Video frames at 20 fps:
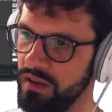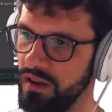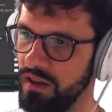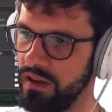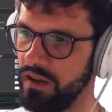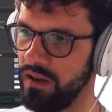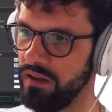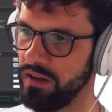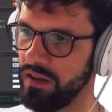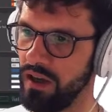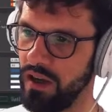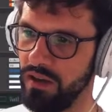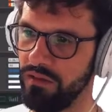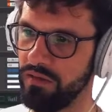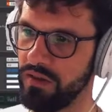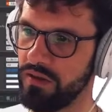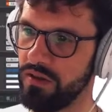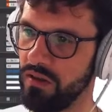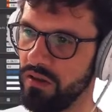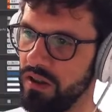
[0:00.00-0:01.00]
And, I
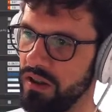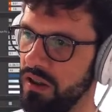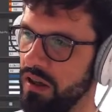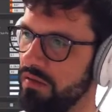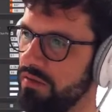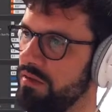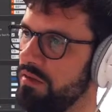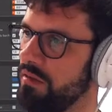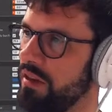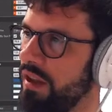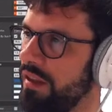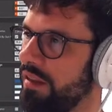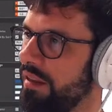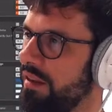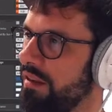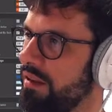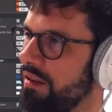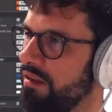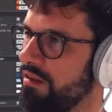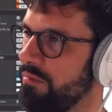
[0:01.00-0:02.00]
would totally love to get
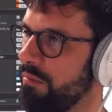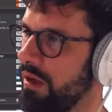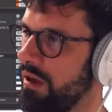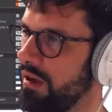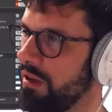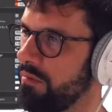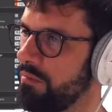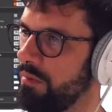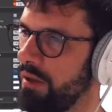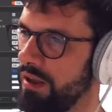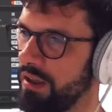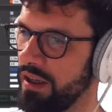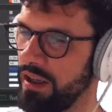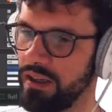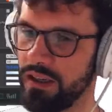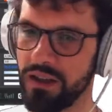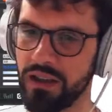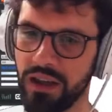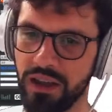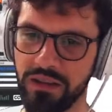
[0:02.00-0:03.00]
that in Spark, but
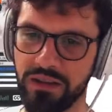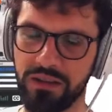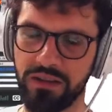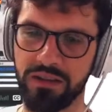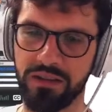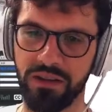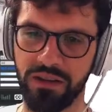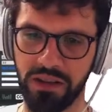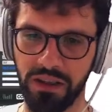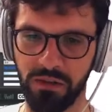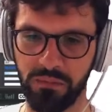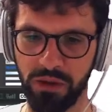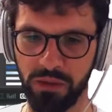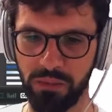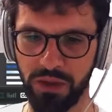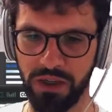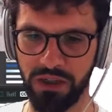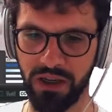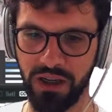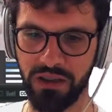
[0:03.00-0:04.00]
again, as the
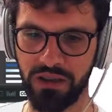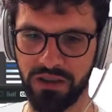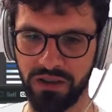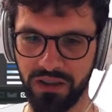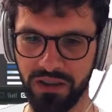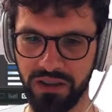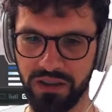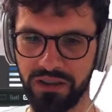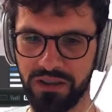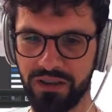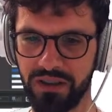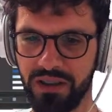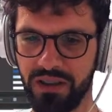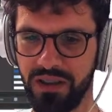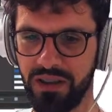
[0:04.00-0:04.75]
implementation is